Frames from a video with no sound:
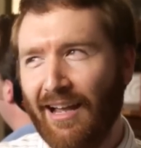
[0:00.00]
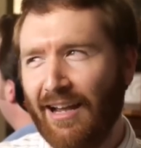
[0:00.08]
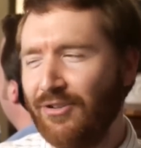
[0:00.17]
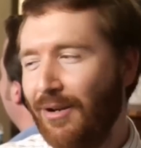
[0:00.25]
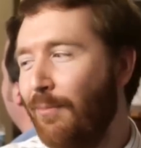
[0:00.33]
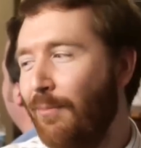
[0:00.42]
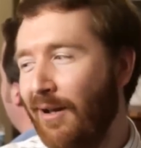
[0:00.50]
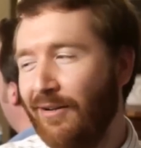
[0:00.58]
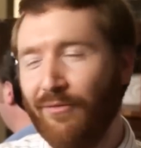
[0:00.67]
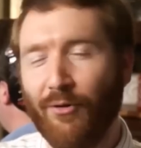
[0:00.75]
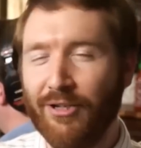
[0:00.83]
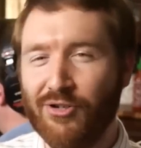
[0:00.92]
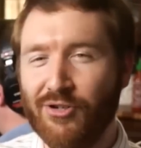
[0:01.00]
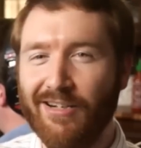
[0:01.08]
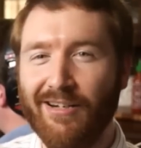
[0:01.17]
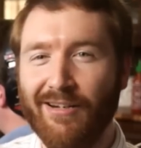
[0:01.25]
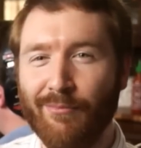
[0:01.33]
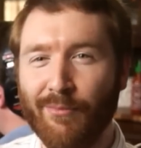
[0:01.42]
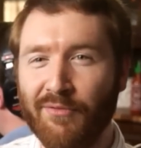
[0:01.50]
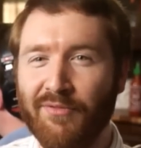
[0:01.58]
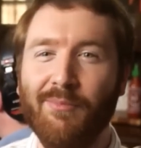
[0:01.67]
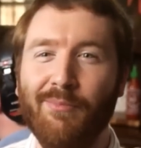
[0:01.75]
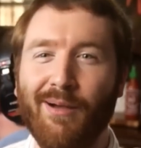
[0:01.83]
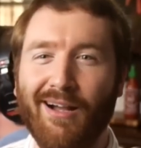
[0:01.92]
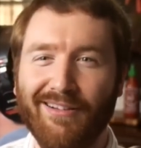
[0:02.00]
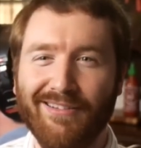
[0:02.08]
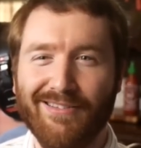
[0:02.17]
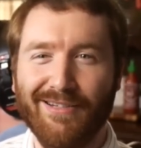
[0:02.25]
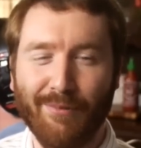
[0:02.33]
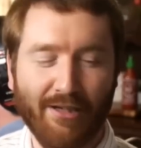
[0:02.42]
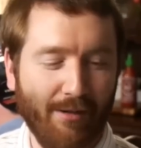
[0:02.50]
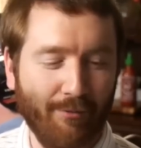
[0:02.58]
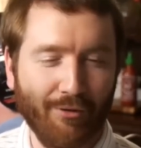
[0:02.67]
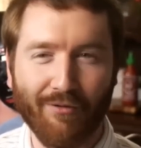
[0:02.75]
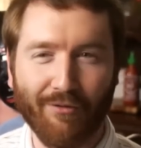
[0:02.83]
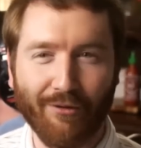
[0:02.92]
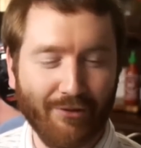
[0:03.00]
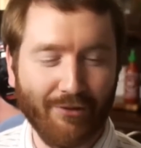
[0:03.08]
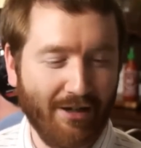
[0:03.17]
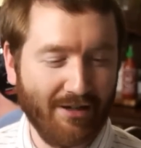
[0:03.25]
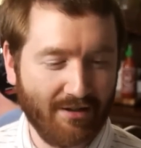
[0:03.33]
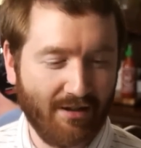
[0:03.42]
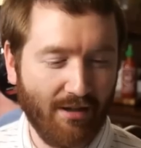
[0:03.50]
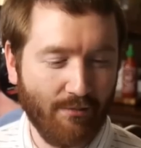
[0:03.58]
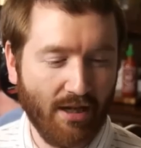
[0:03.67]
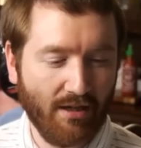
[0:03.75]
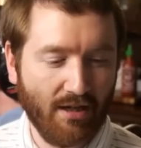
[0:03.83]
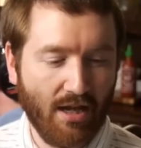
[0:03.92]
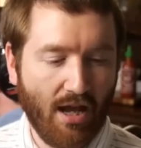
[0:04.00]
Actually, I might have already cheated and moved the Pocket Cinema Camera over, even though it hasn't come yet.